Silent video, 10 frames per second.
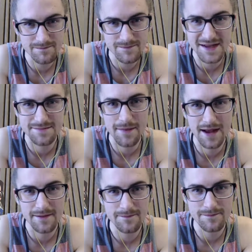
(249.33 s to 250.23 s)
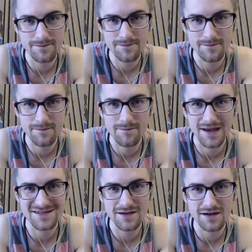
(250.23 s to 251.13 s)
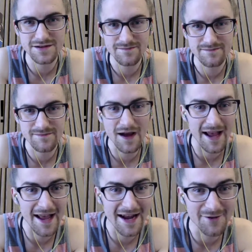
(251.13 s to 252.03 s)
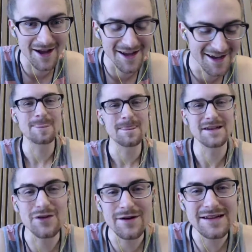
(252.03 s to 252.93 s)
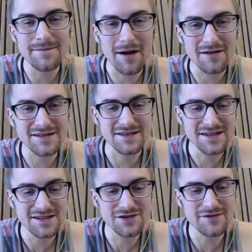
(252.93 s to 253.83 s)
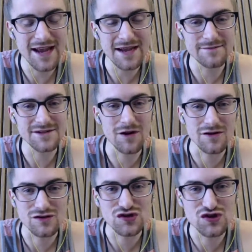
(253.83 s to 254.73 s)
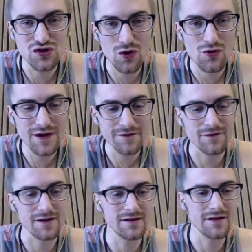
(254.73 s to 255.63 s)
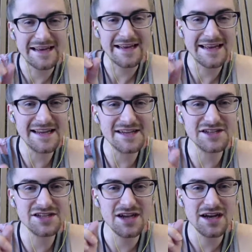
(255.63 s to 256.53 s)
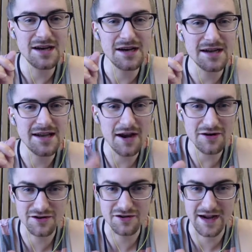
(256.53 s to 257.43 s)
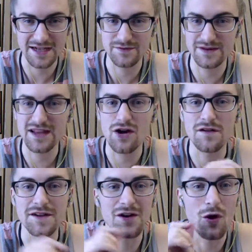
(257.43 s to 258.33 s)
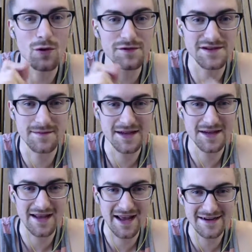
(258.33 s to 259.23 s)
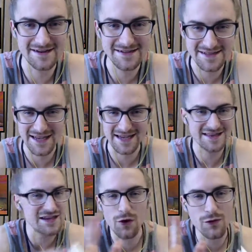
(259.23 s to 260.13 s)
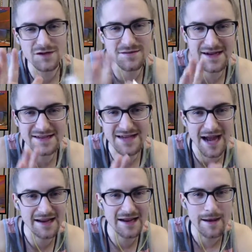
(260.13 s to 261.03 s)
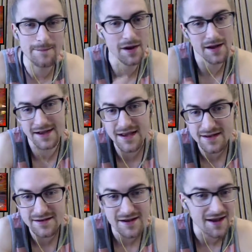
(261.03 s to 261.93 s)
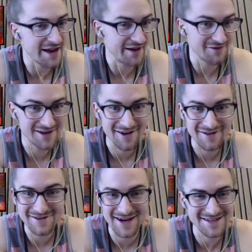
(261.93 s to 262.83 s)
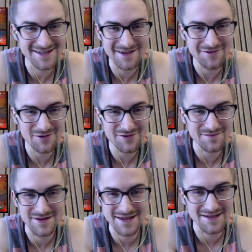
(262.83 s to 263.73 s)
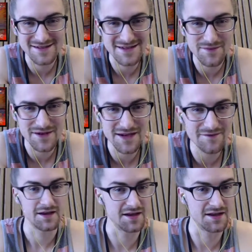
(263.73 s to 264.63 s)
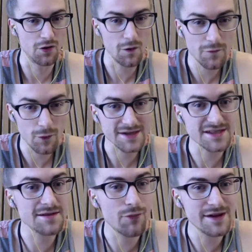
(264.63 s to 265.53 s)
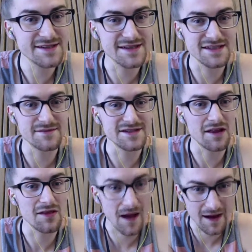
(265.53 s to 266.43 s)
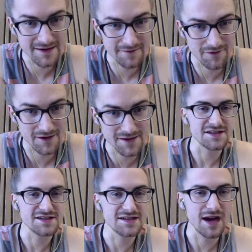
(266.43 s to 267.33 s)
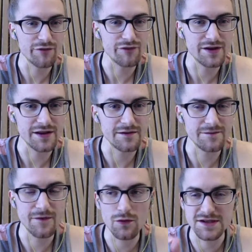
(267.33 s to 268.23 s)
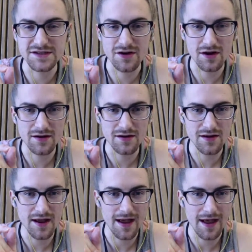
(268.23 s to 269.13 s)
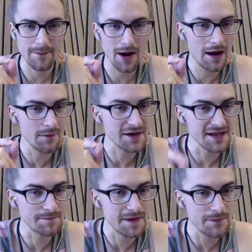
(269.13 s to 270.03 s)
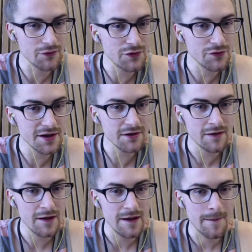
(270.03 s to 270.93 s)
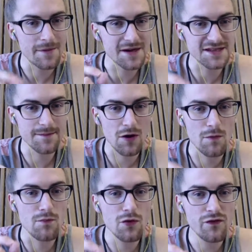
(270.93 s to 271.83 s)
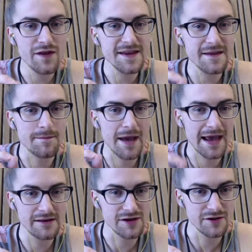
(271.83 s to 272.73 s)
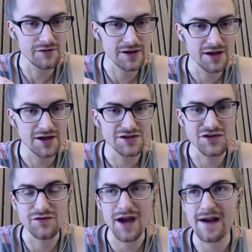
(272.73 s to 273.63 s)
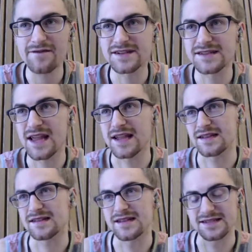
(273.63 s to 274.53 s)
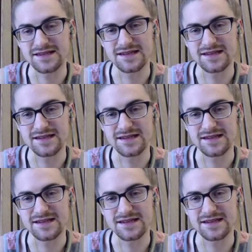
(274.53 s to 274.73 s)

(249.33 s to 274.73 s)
It's May. May sucks. Okay, anyway, so in comparison, these two games are so different. Each character has what they call an ultimate, and this is like the ultimate attack. But again, every character has a different ultimate that does something different. In Overwatch, the point system is a lot different. It's not really focused on about how many people you kill, but it's about moving the payload. So you have this like this